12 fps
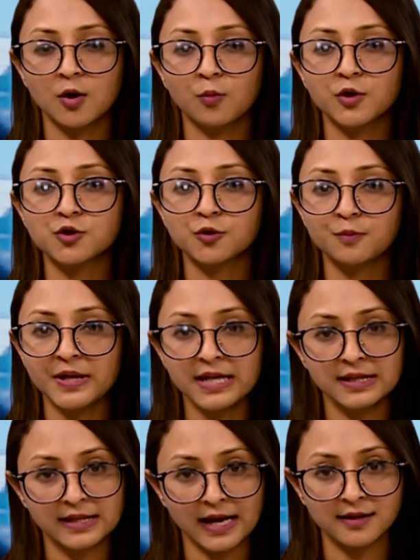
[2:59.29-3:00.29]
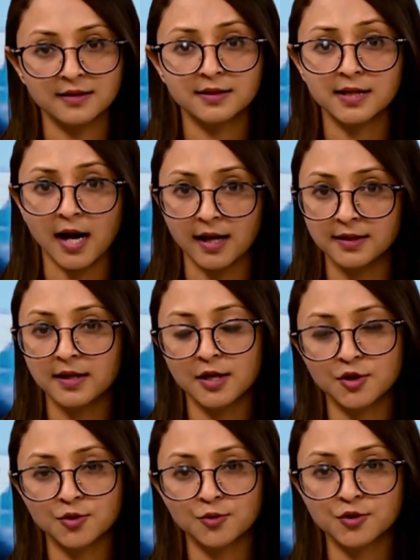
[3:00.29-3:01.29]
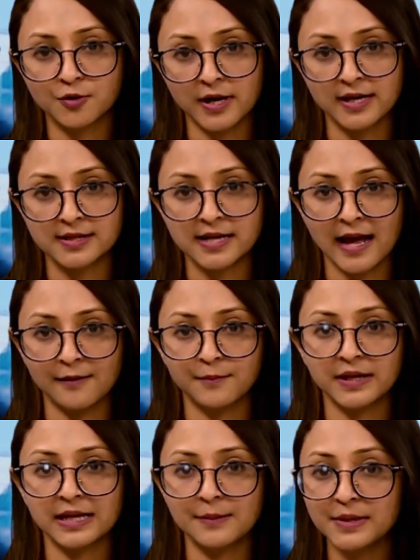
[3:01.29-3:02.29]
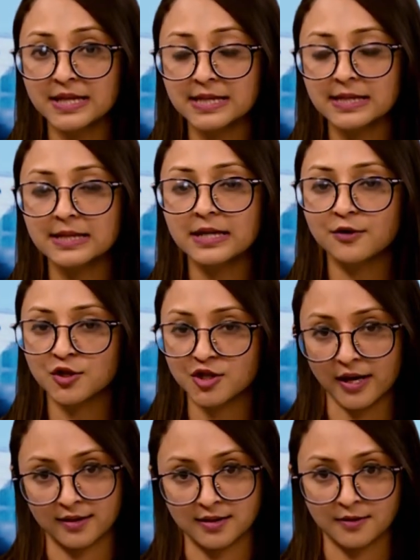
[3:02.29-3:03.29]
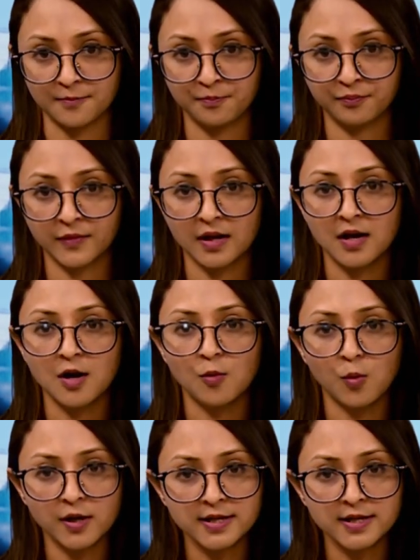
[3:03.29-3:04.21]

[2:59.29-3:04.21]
which would mean that the other issues raised have been implicitly rejected. What